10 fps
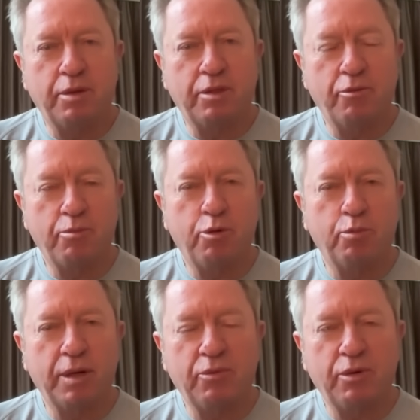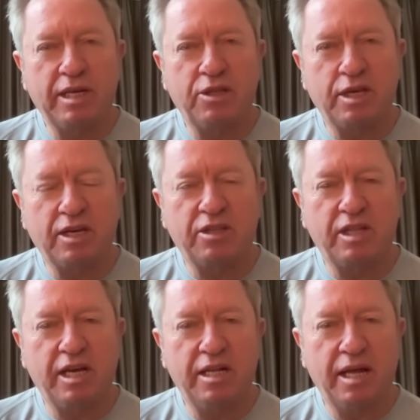the report being released
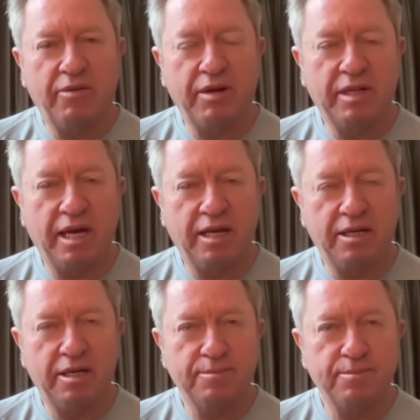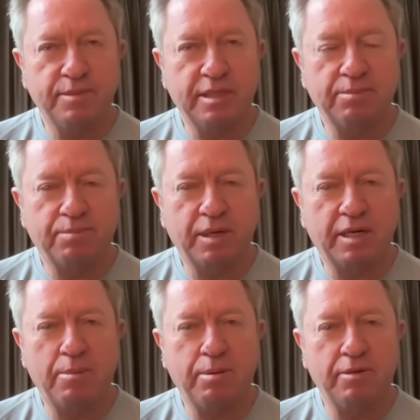yesterday and having had a
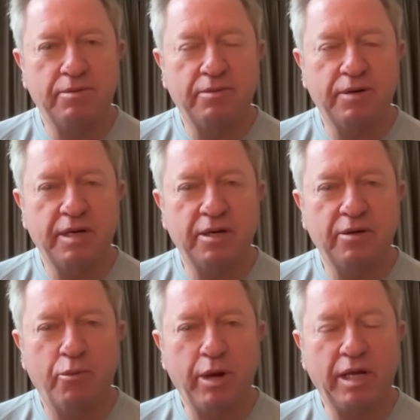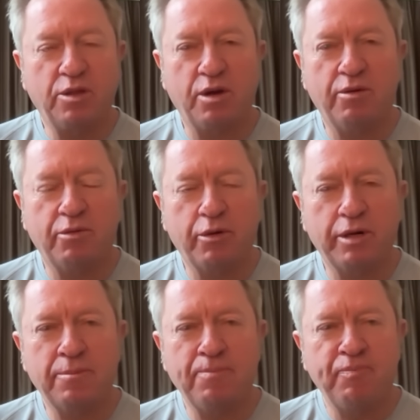couple of reads over
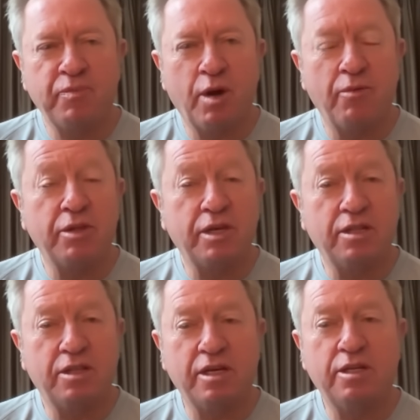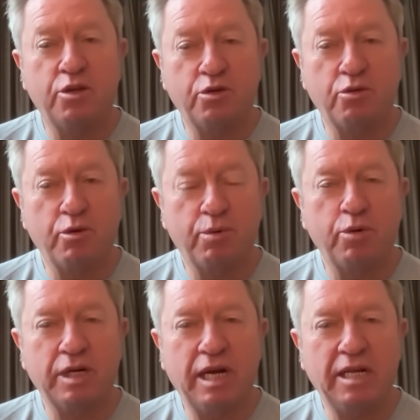it, obviously it's the initial
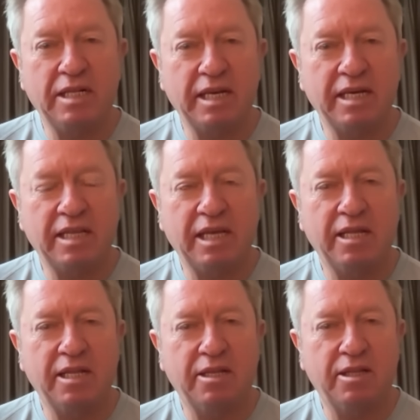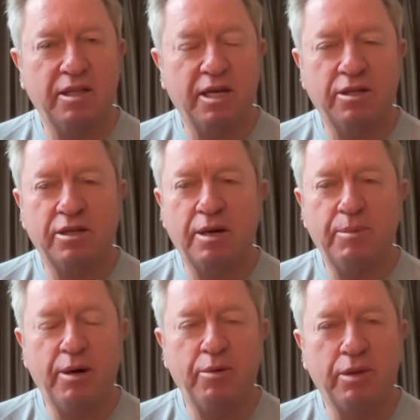report, and they're going to
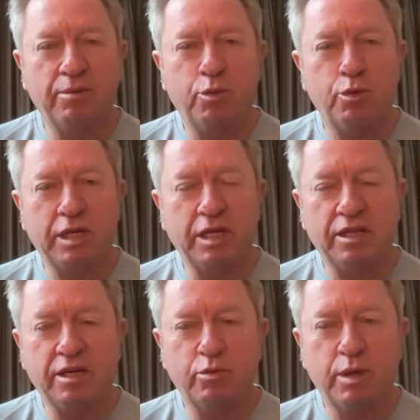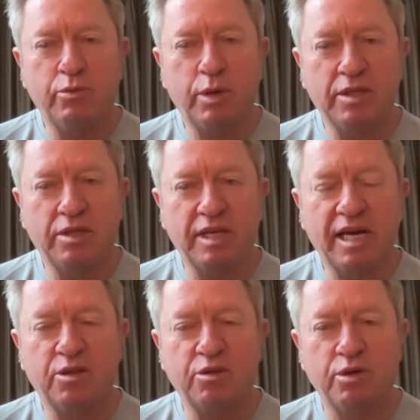come out with a more detailed one once
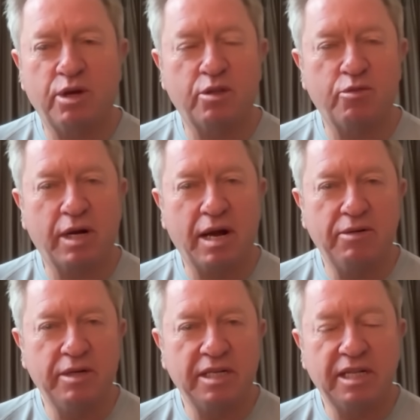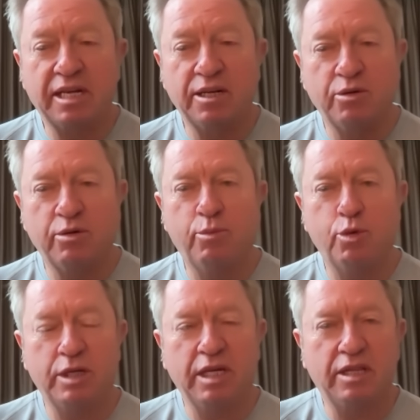the actual yacht's recovered and they can do a
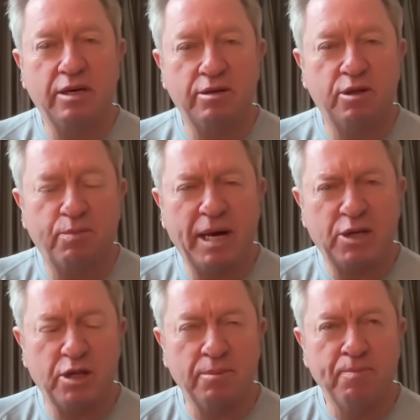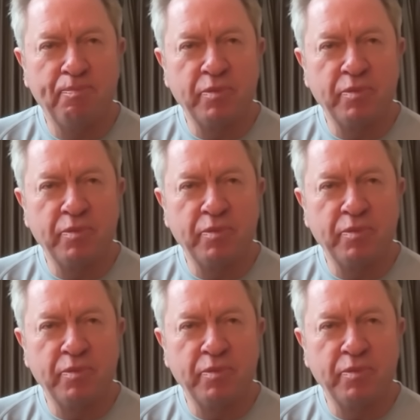more detailed inspection.